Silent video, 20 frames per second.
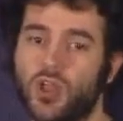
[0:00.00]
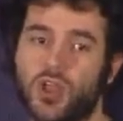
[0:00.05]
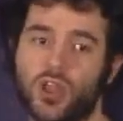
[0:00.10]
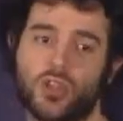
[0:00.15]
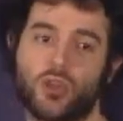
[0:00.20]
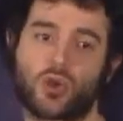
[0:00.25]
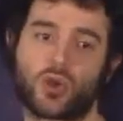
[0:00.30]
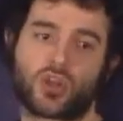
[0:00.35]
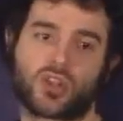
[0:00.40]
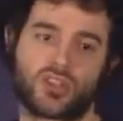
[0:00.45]

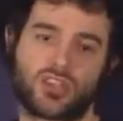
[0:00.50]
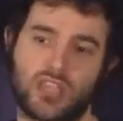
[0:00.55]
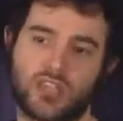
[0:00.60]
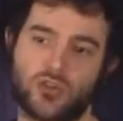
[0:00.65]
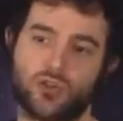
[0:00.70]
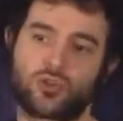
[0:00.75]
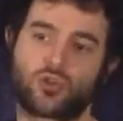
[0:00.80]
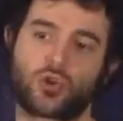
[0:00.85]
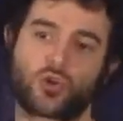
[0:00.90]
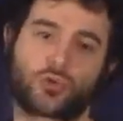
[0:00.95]
you know,
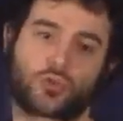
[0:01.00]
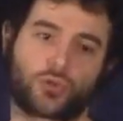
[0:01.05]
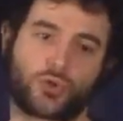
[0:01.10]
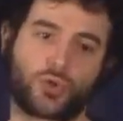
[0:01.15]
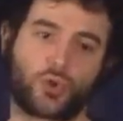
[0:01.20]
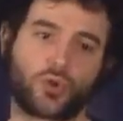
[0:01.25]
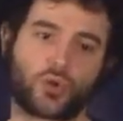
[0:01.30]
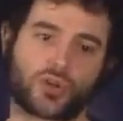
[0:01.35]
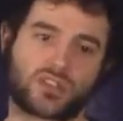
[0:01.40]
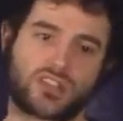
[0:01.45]
continue to
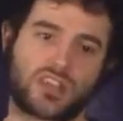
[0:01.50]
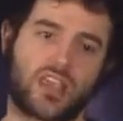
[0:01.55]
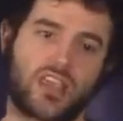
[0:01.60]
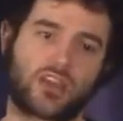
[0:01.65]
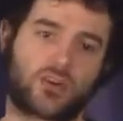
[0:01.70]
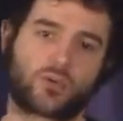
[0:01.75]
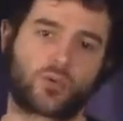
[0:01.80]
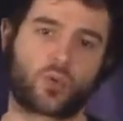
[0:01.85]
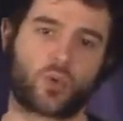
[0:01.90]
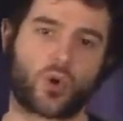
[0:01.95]
accrue your
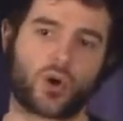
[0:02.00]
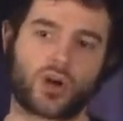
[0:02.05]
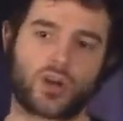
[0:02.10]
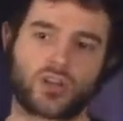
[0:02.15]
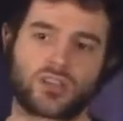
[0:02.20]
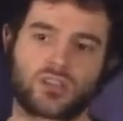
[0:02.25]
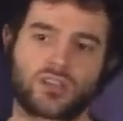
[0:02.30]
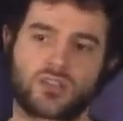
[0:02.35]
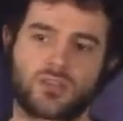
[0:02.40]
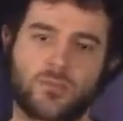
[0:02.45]
staking
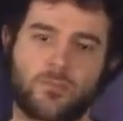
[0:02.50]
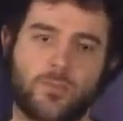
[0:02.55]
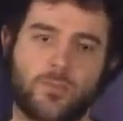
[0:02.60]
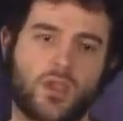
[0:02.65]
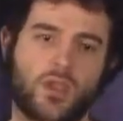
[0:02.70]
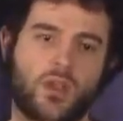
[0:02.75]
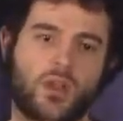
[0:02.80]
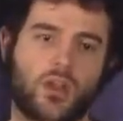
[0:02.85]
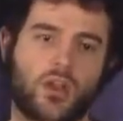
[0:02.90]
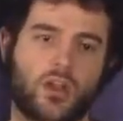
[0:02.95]
rewards
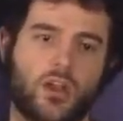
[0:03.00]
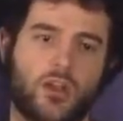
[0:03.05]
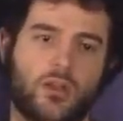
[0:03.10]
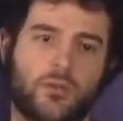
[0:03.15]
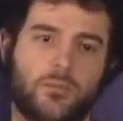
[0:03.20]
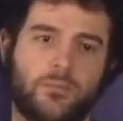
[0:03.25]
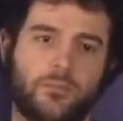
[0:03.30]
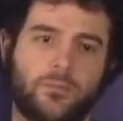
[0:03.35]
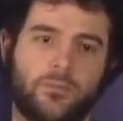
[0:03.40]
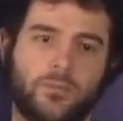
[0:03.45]

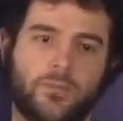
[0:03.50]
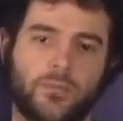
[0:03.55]
um,